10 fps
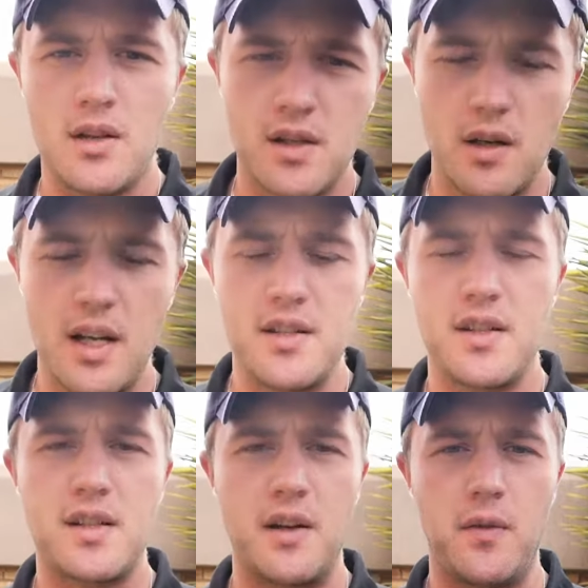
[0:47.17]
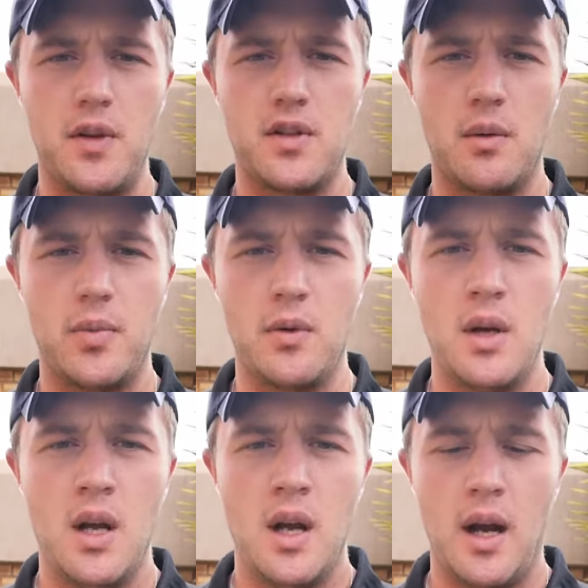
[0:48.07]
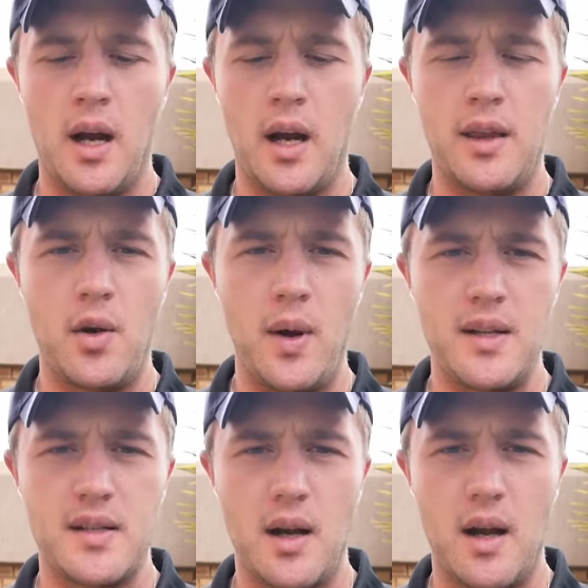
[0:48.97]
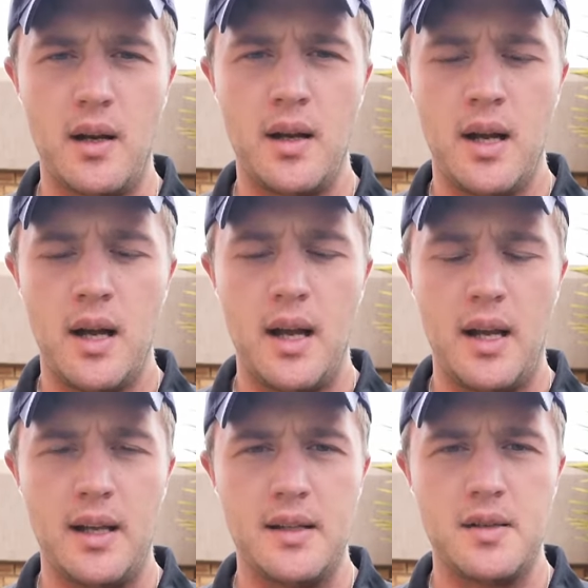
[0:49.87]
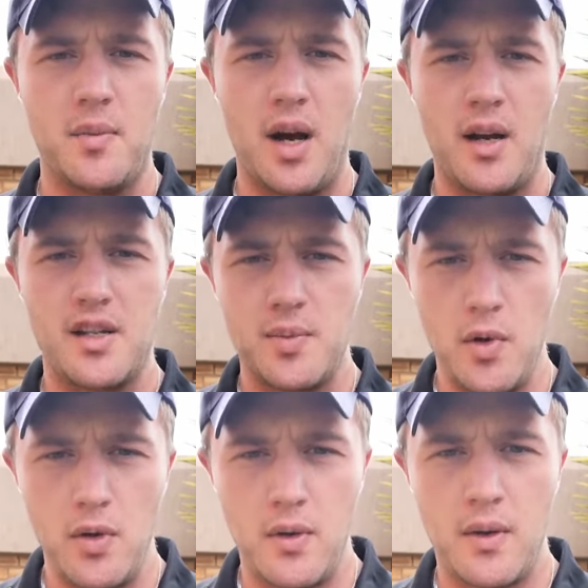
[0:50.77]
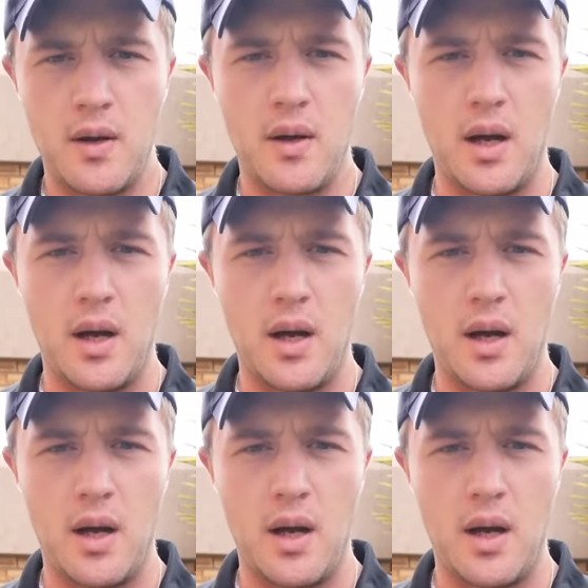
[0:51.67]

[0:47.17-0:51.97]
So let's just say, for example, the red side is my smooth,